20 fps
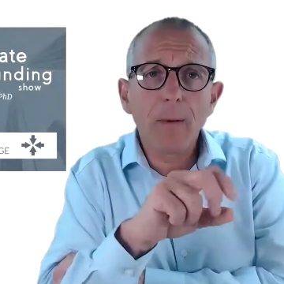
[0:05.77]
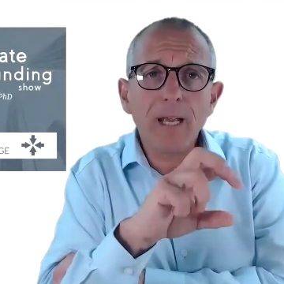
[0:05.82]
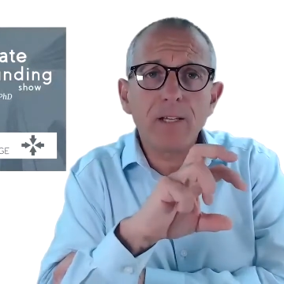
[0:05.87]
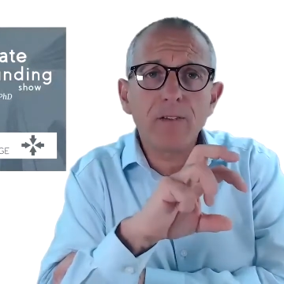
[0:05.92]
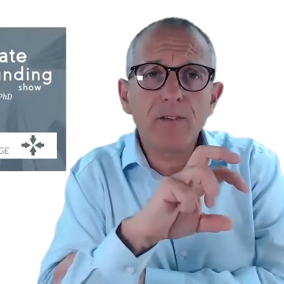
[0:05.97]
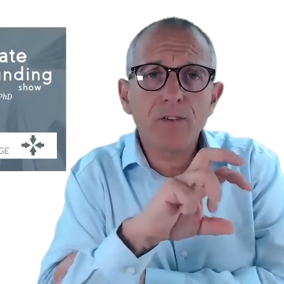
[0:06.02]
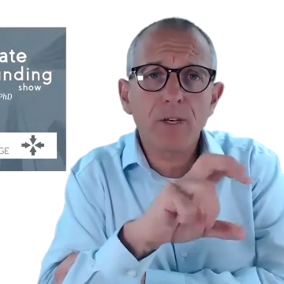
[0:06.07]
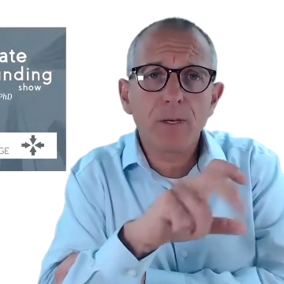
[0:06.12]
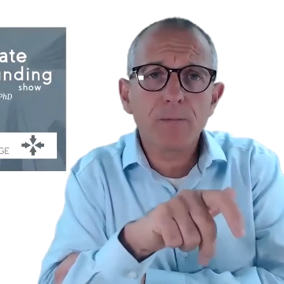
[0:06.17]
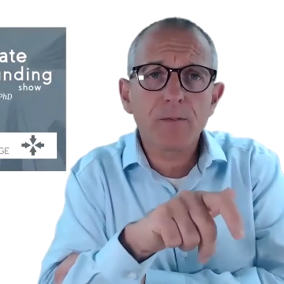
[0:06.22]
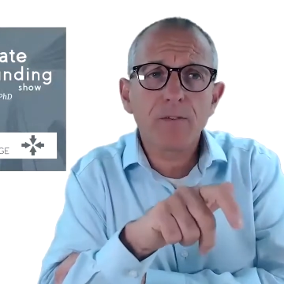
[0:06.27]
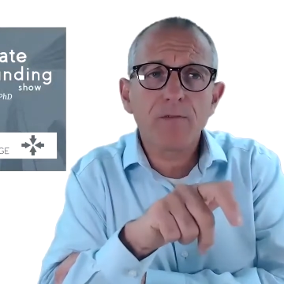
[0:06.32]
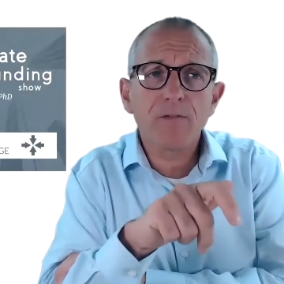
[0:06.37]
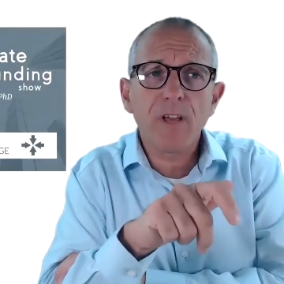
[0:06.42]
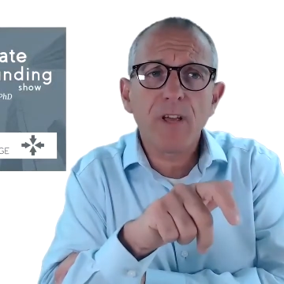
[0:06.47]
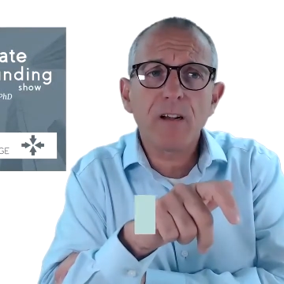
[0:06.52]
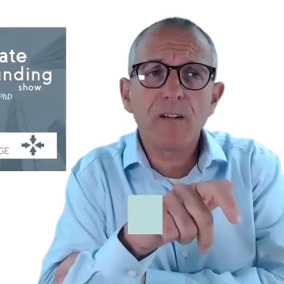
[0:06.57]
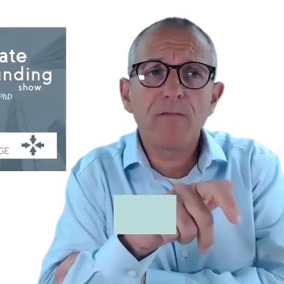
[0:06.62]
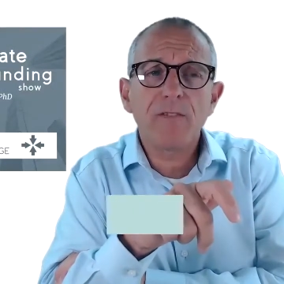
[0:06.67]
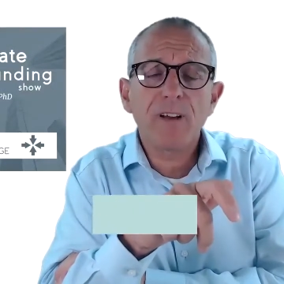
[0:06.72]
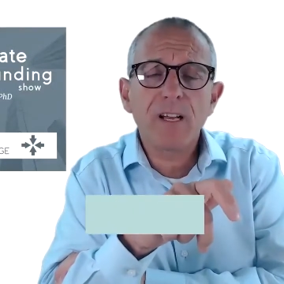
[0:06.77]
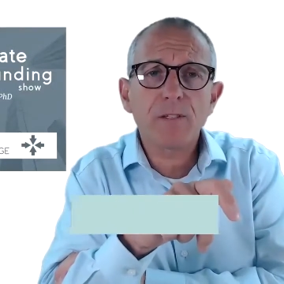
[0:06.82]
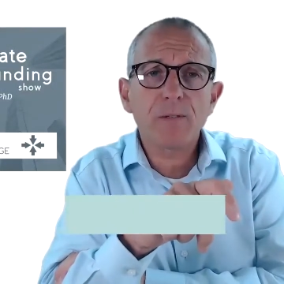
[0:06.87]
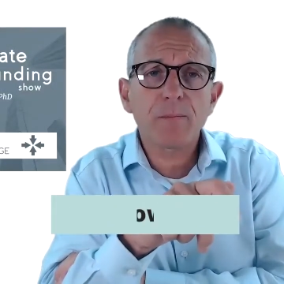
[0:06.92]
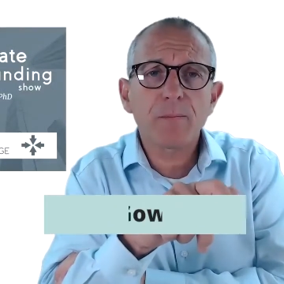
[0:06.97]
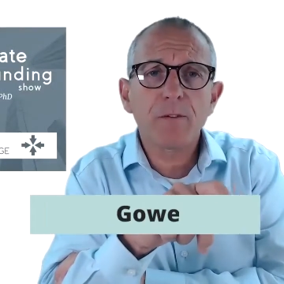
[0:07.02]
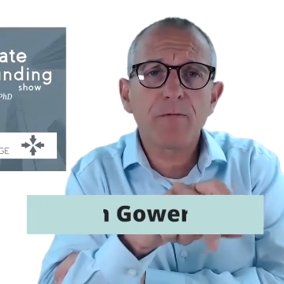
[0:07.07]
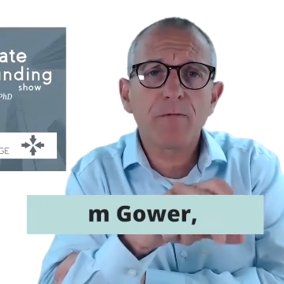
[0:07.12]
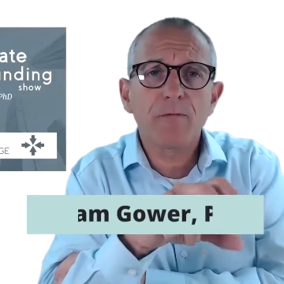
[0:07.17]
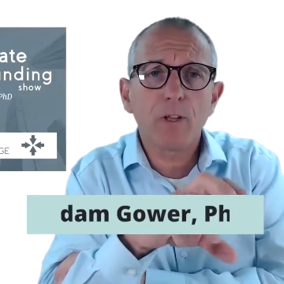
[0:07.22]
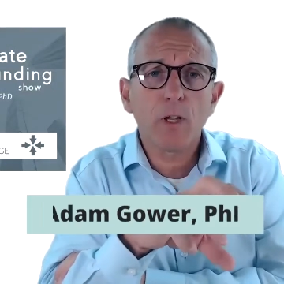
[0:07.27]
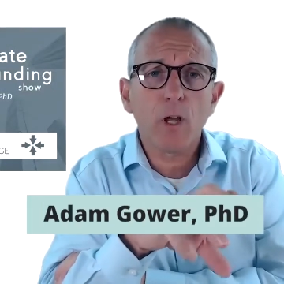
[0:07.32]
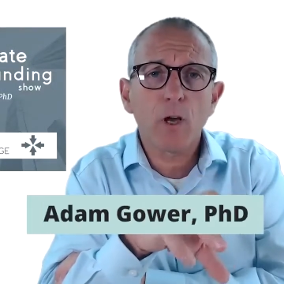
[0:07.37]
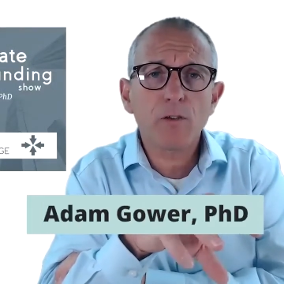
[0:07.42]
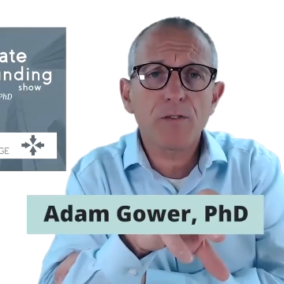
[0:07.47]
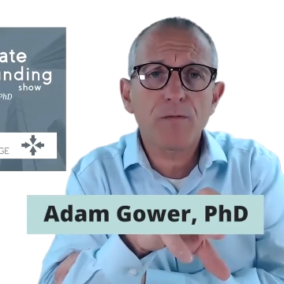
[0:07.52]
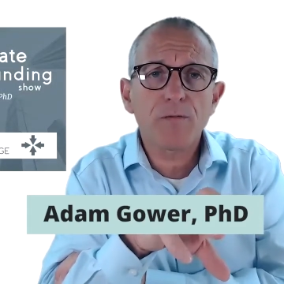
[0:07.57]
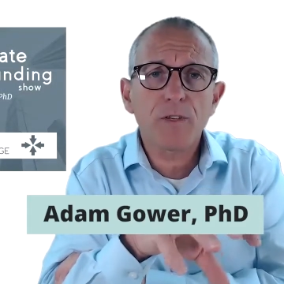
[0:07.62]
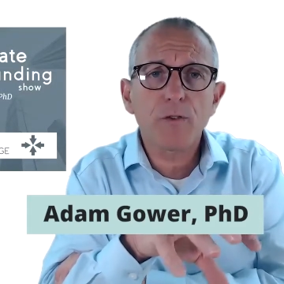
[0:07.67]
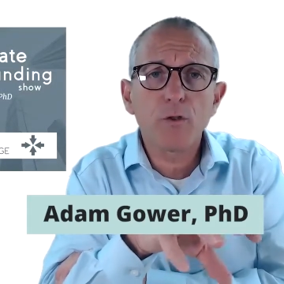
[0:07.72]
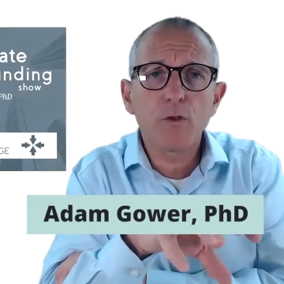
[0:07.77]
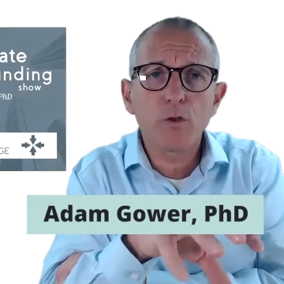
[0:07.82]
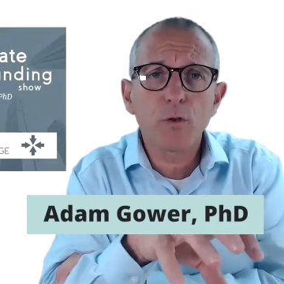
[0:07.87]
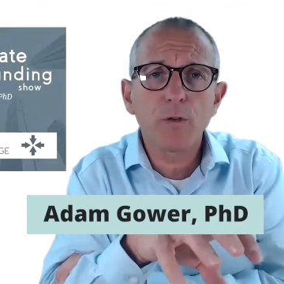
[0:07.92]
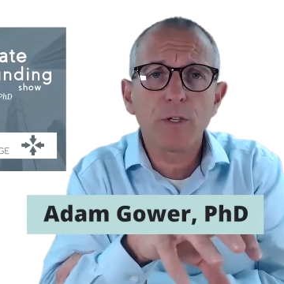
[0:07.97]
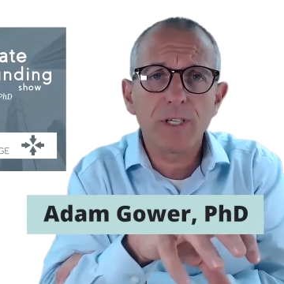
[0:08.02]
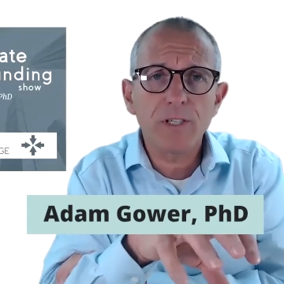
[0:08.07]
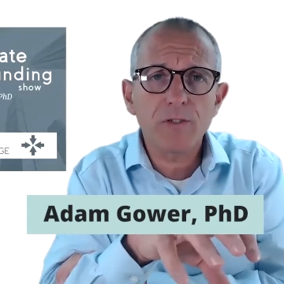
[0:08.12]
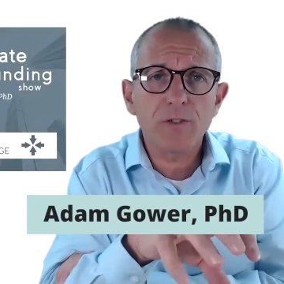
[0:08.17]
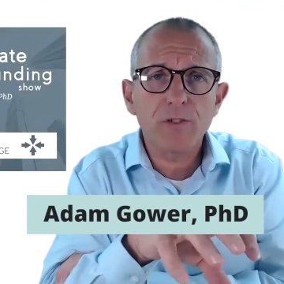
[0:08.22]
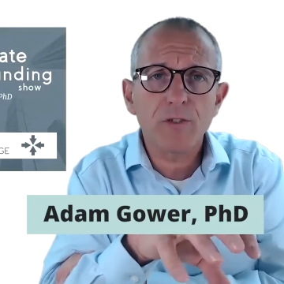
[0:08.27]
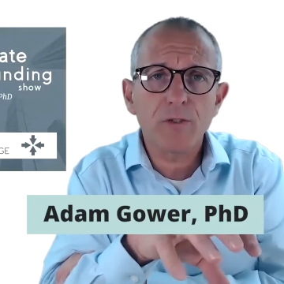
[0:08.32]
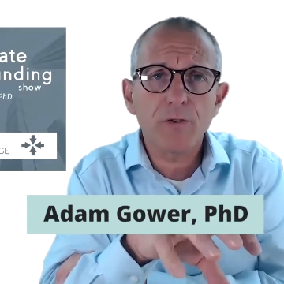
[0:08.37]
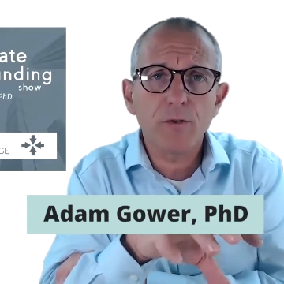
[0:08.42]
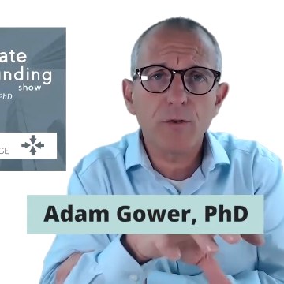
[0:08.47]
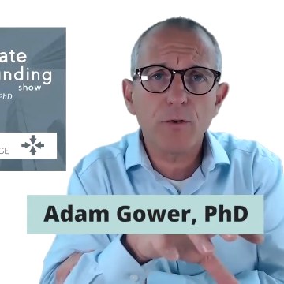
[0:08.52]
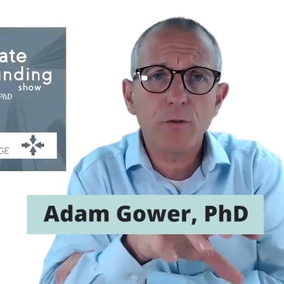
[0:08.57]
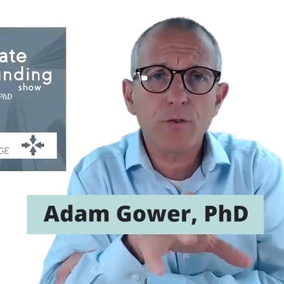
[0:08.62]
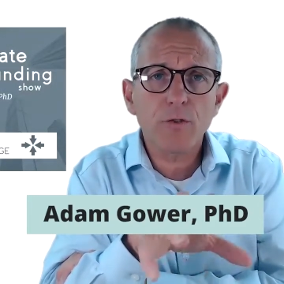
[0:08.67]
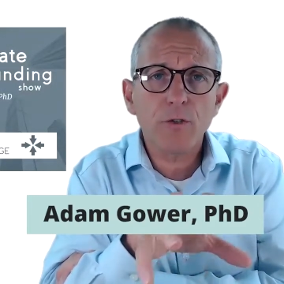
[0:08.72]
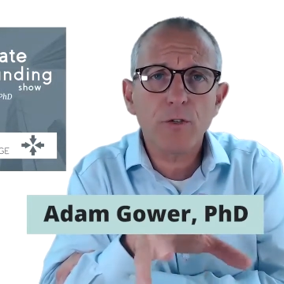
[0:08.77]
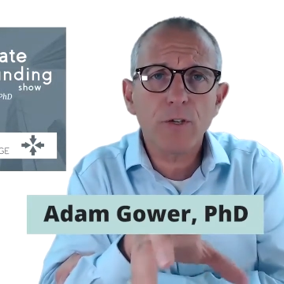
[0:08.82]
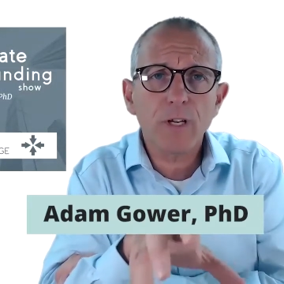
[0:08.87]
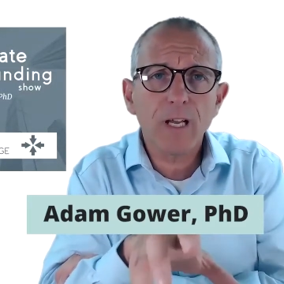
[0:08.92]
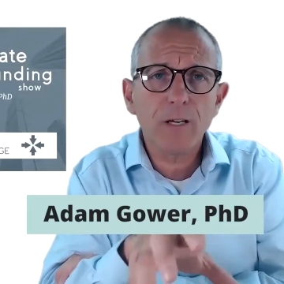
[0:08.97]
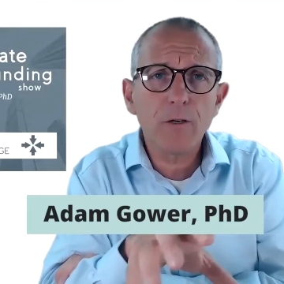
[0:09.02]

in terms of their investment philosophy, to an institution?